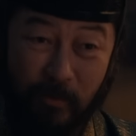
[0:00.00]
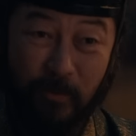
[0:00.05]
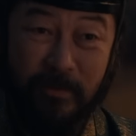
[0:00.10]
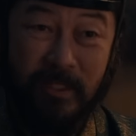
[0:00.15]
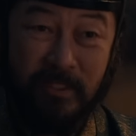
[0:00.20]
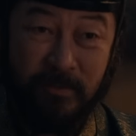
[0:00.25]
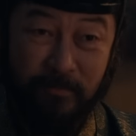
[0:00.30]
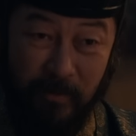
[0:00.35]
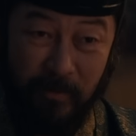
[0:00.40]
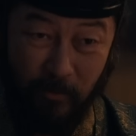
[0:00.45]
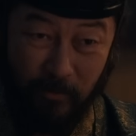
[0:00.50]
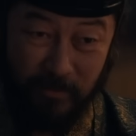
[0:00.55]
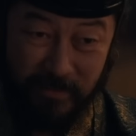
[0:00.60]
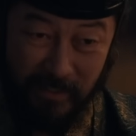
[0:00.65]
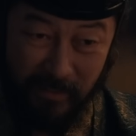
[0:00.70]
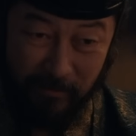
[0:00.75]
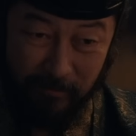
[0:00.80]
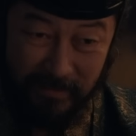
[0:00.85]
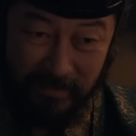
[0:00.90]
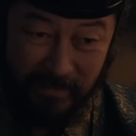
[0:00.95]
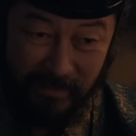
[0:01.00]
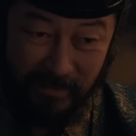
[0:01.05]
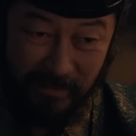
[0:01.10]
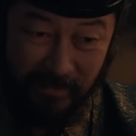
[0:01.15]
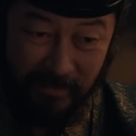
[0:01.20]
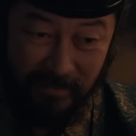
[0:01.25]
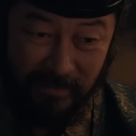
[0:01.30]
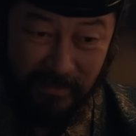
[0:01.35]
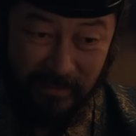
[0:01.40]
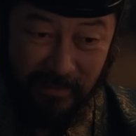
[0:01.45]
He was going to be meeting
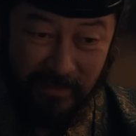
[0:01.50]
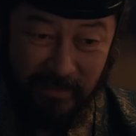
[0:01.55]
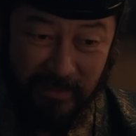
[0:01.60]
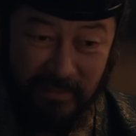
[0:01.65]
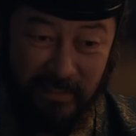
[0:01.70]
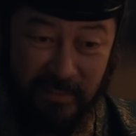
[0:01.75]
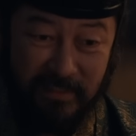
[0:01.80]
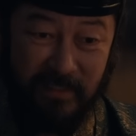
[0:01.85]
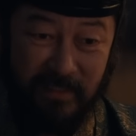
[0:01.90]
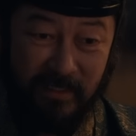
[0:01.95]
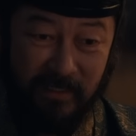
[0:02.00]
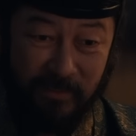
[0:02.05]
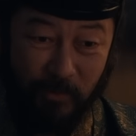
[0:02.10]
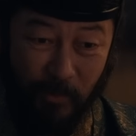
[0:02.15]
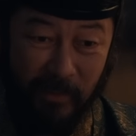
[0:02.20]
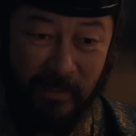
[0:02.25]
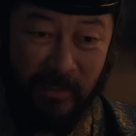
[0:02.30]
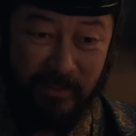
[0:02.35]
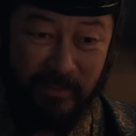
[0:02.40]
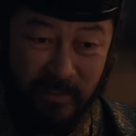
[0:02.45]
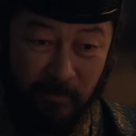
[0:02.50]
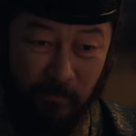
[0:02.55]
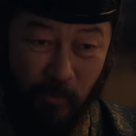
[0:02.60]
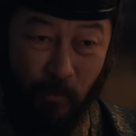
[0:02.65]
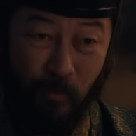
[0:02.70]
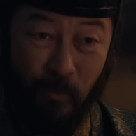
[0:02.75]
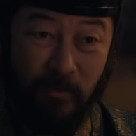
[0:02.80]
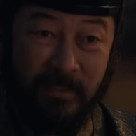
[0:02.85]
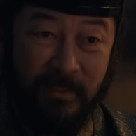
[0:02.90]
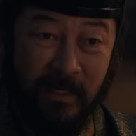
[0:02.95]
death, the very thing that he
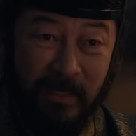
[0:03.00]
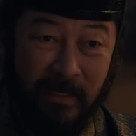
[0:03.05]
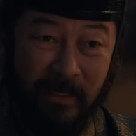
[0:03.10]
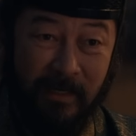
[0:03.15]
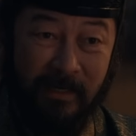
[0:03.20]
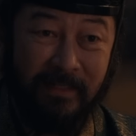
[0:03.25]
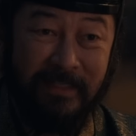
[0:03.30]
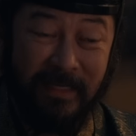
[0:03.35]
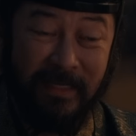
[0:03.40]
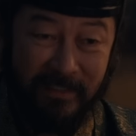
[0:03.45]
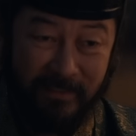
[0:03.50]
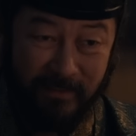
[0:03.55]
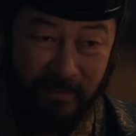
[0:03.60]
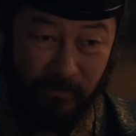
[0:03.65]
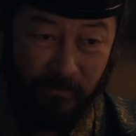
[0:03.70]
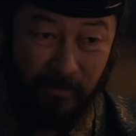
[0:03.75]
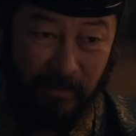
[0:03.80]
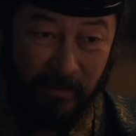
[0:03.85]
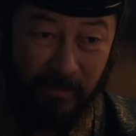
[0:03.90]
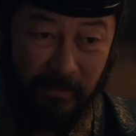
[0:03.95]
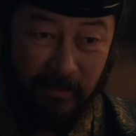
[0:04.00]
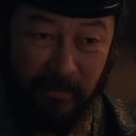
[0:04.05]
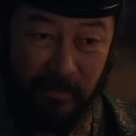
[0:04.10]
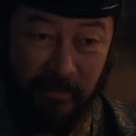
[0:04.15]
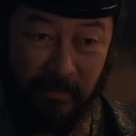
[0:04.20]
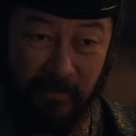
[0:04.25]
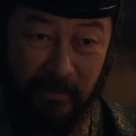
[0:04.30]
wanted to steer clear from.